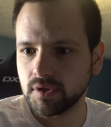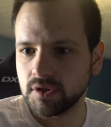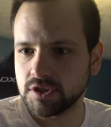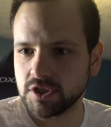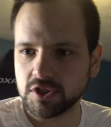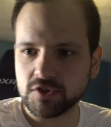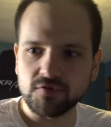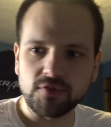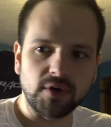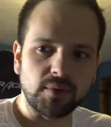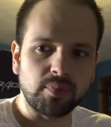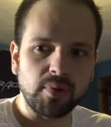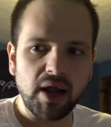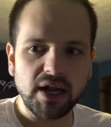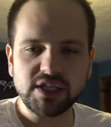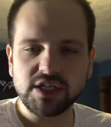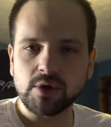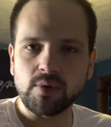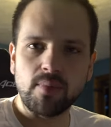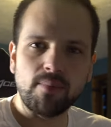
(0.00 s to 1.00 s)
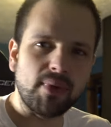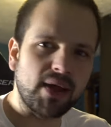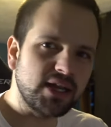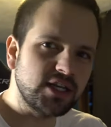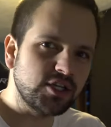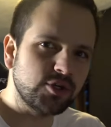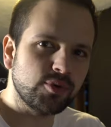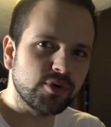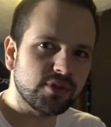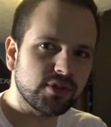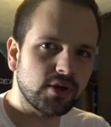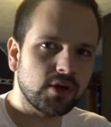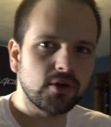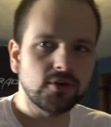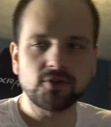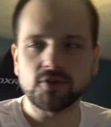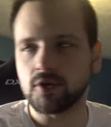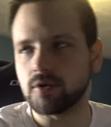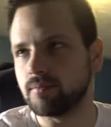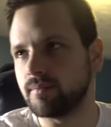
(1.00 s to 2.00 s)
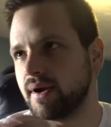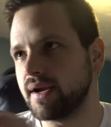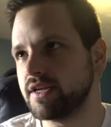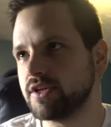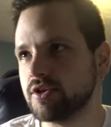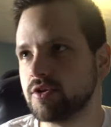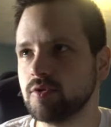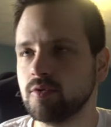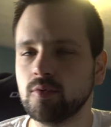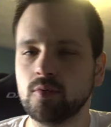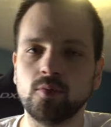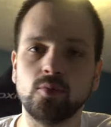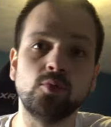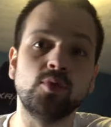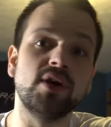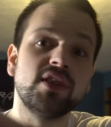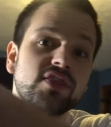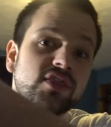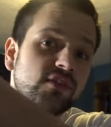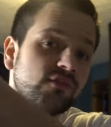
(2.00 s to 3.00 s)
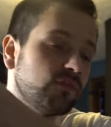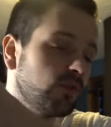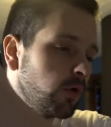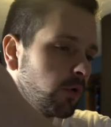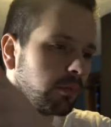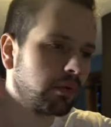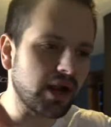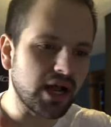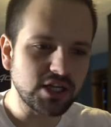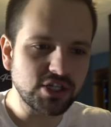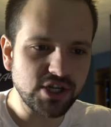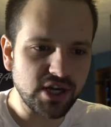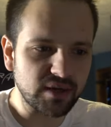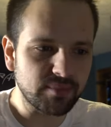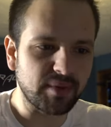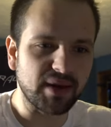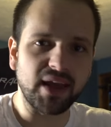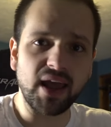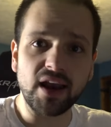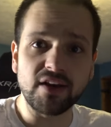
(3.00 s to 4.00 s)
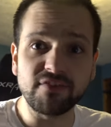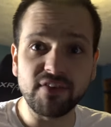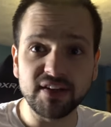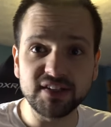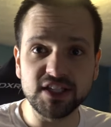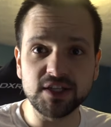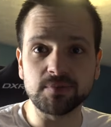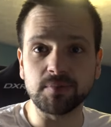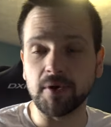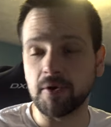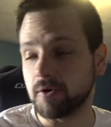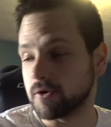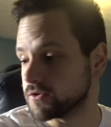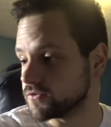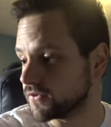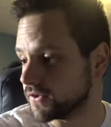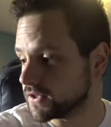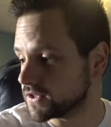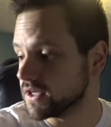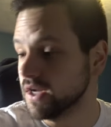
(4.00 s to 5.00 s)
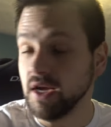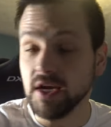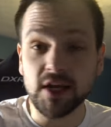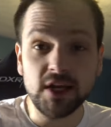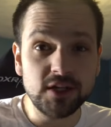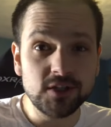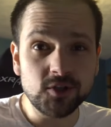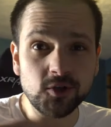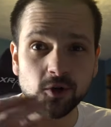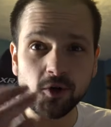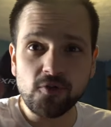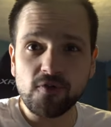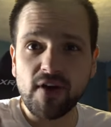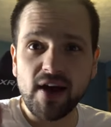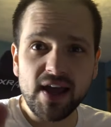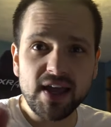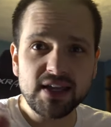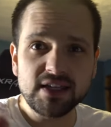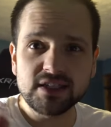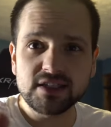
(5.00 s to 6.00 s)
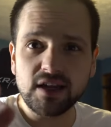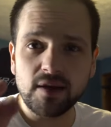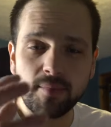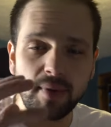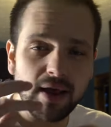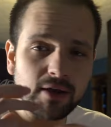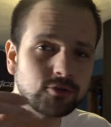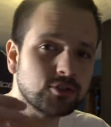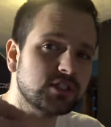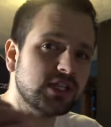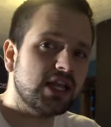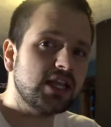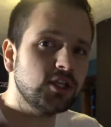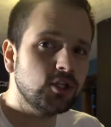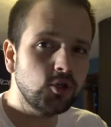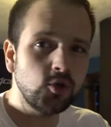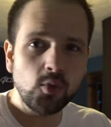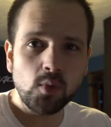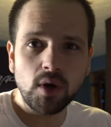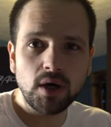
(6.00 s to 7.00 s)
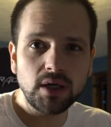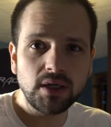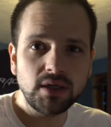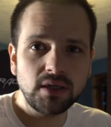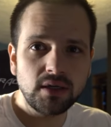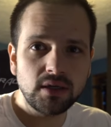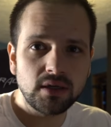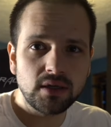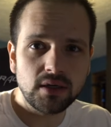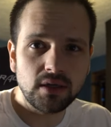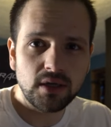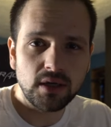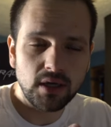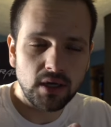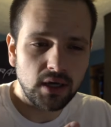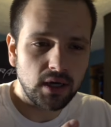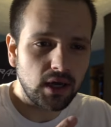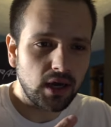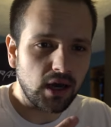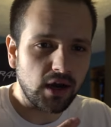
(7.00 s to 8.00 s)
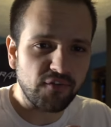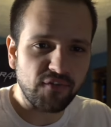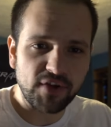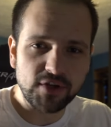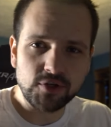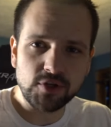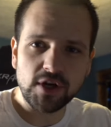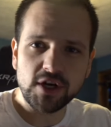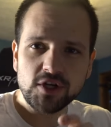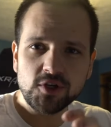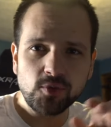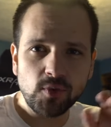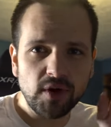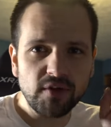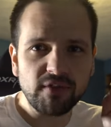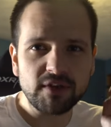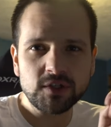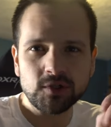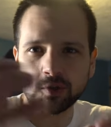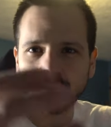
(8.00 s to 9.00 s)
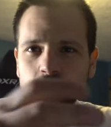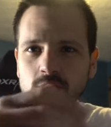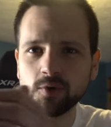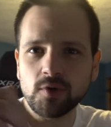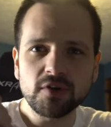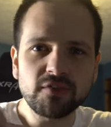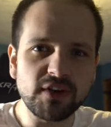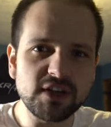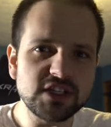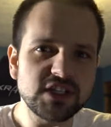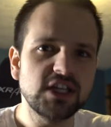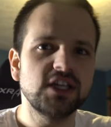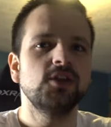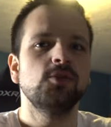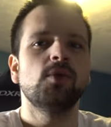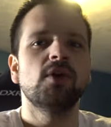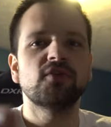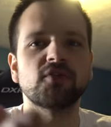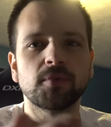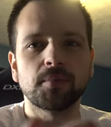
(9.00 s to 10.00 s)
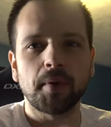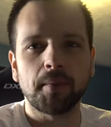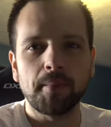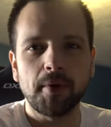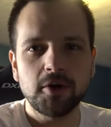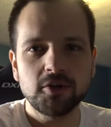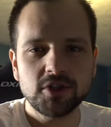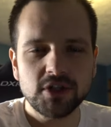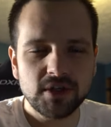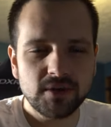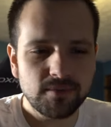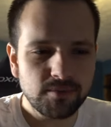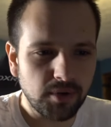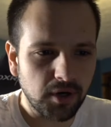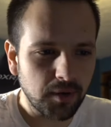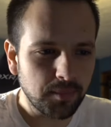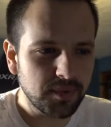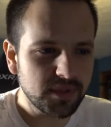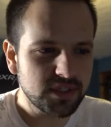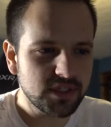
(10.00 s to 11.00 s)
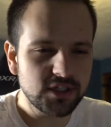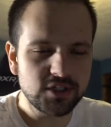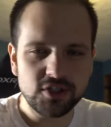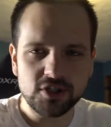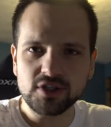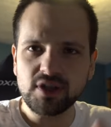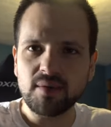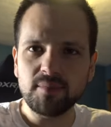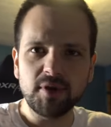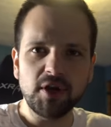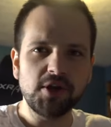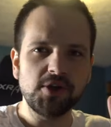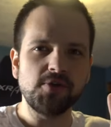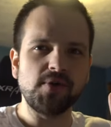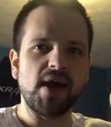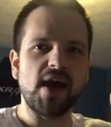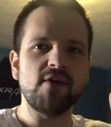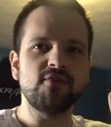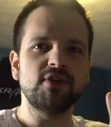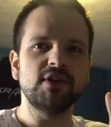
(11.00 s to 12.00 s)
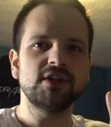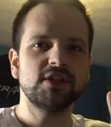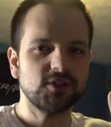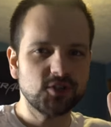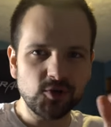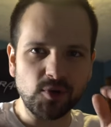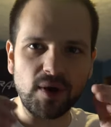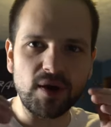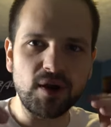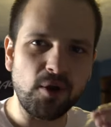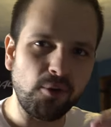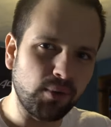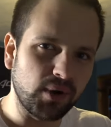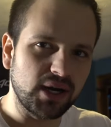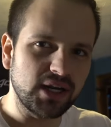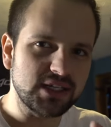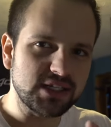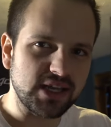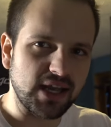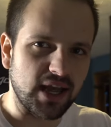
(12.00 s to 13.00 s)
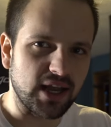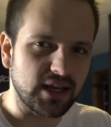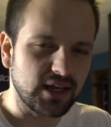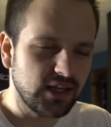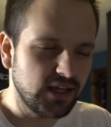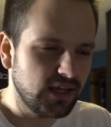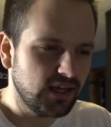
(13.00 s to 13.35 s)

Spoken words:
Just for a project we might do with those, or might do with the full project, but I gotta find these protos first. So if I somehow sent you one, if I traded you one, if I sold you one, if I sent you one for promotion purposes, just let me know you have it so I know where it's at.